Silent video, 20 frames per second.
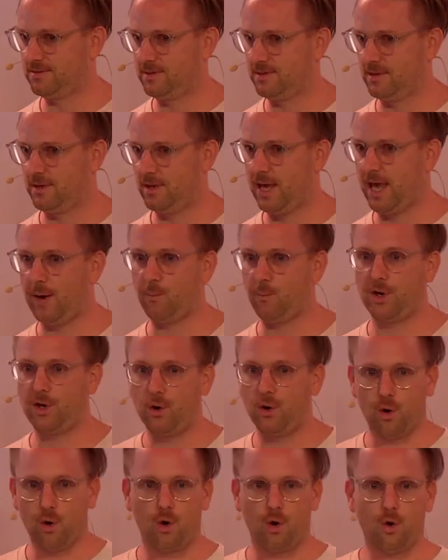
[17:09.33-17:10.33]
And we
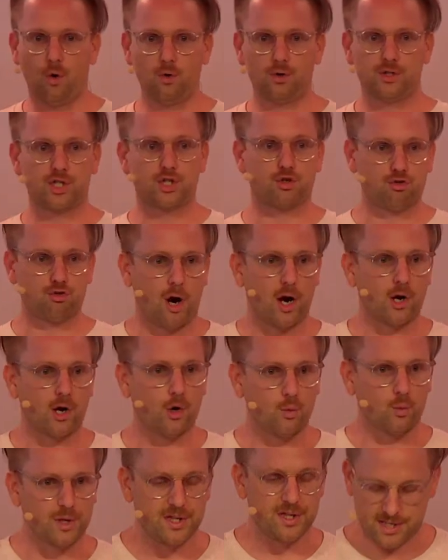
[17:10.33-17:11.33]
all struggle
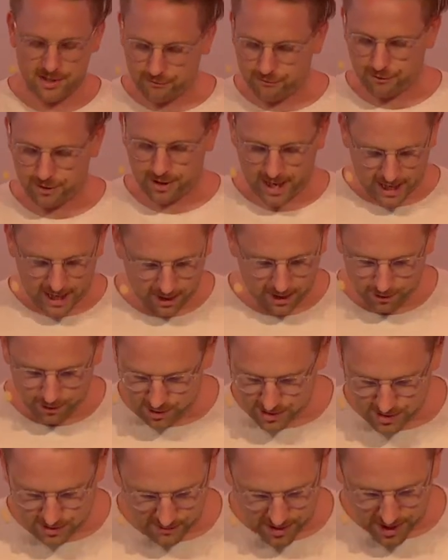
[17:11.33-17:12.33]
with different
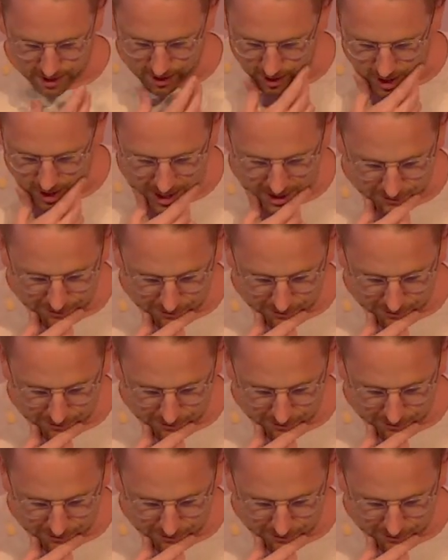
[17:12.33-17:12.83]
areas of our life,